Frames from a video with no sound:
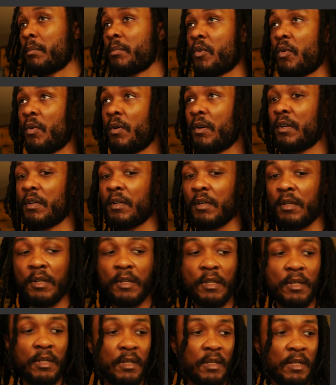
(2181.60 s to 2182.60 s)
corner,
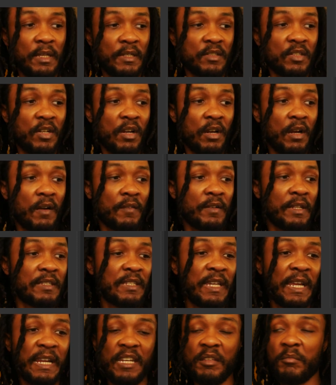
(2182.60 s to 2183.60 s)
it's curved a
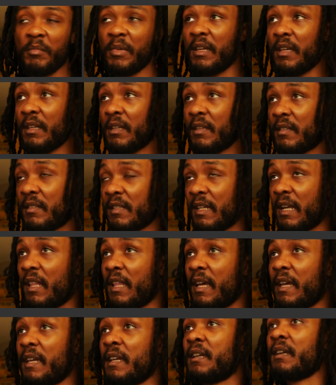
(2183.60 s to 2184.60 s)
tiny bit. It's not
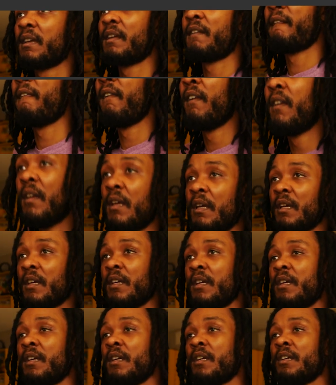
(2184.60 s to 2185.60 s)
like
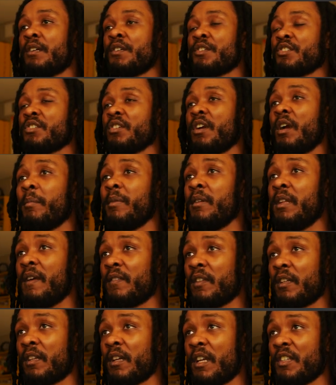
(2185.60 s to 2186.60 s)
sharp enough to
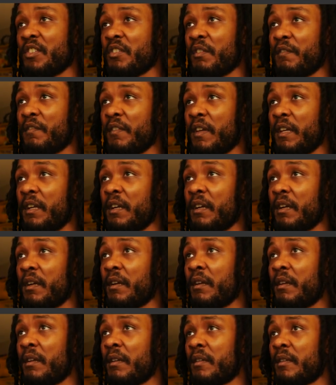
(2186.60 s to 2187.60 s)
cut your finger.
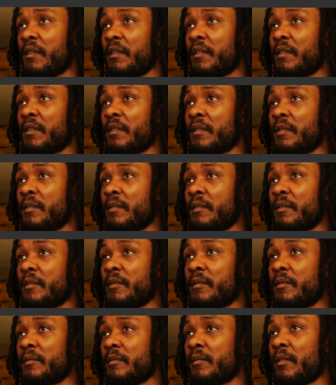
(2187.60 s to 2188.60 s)

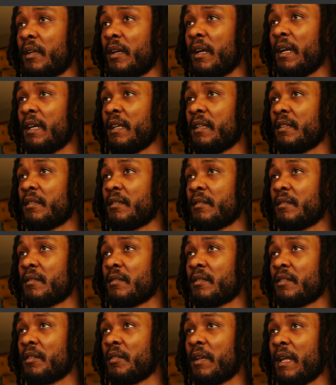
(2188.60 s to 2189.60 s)
All right,
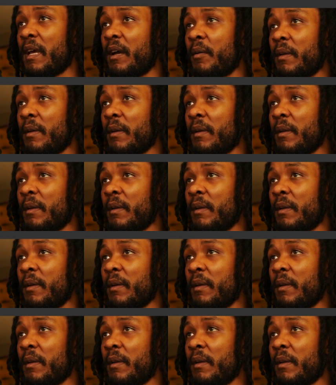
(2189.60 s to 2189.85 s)
so now we